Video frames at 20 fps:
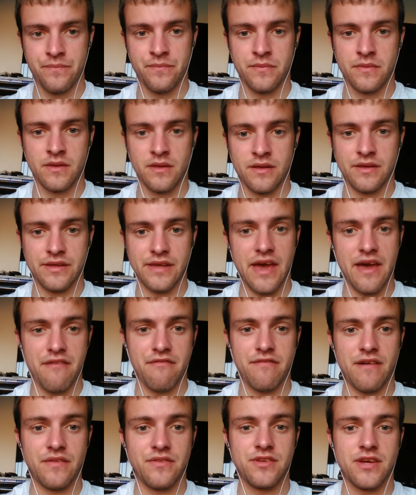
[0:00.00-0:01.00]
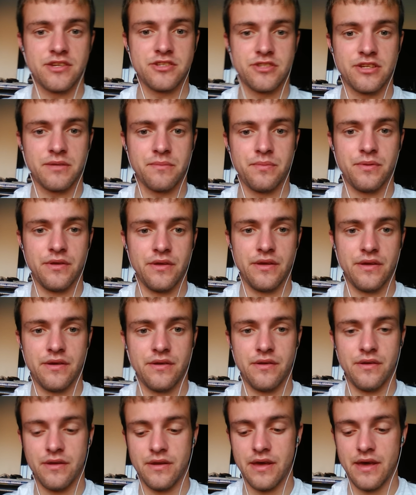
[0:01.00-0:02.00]
yeah, fantastic player,
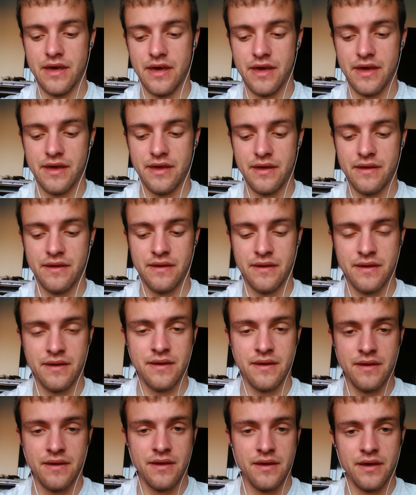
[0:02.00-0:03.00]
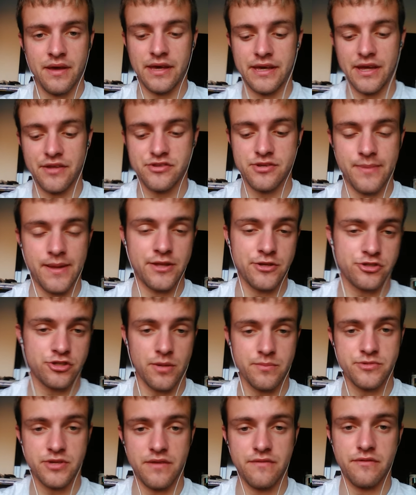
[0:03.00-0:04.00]
and uh, he had to make his top
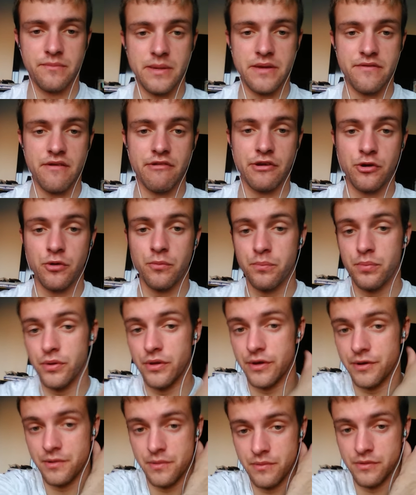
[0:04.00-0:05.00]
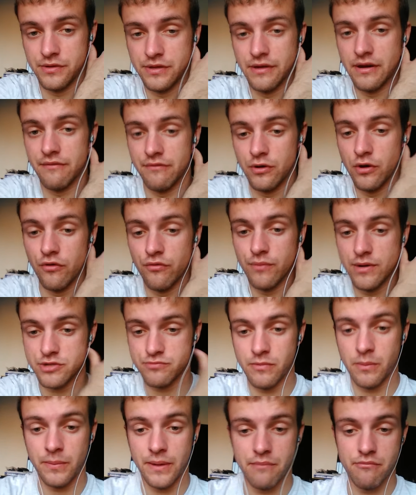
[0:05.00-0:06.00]
10 for me. Very good player. And you never know if West Brom
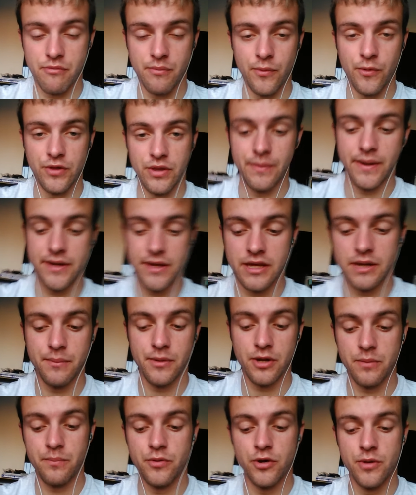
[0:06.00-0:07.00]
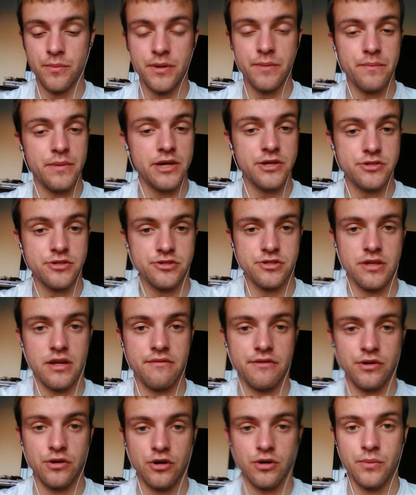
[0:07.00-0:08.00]
get promoted, they might get him on a permanent basis. You never
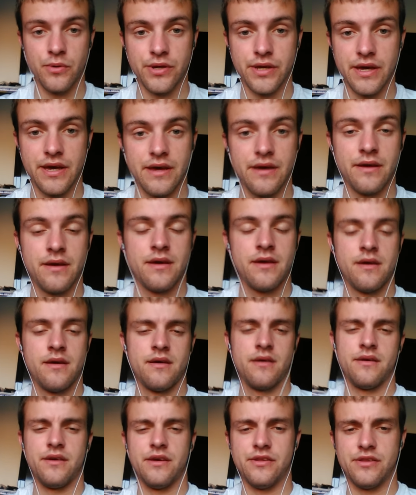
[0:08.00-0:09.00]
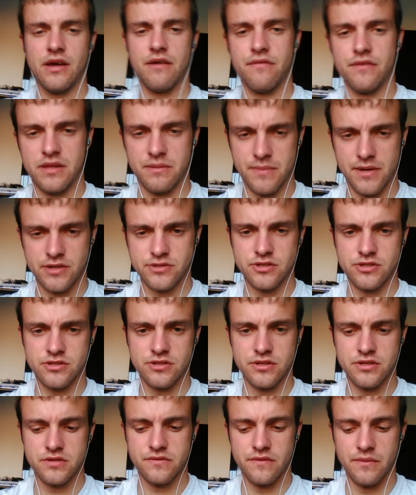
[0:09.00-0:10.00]
know, but yeah, he definitely makes this
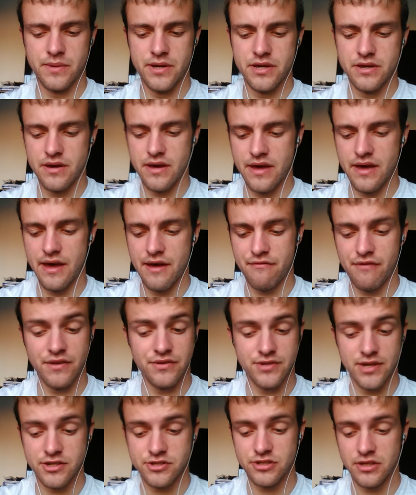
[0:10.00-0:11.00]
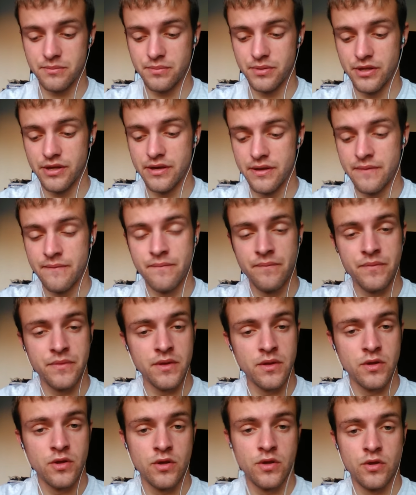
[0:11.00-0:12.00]
list for me. Uh, fantastic player.
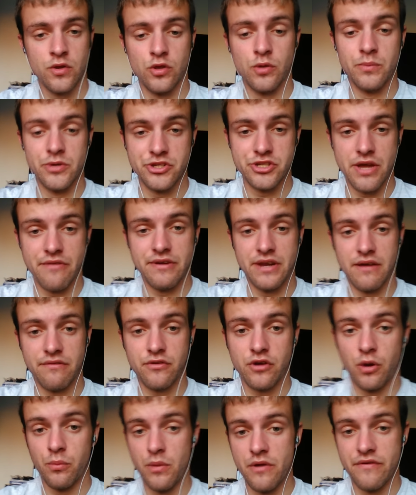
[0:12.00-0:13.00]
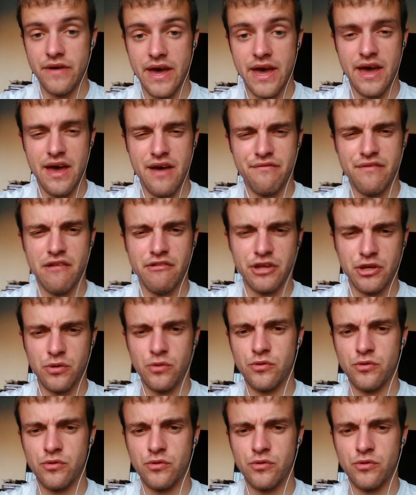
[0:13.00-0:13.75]
Number seven, I've gone with uh, a very good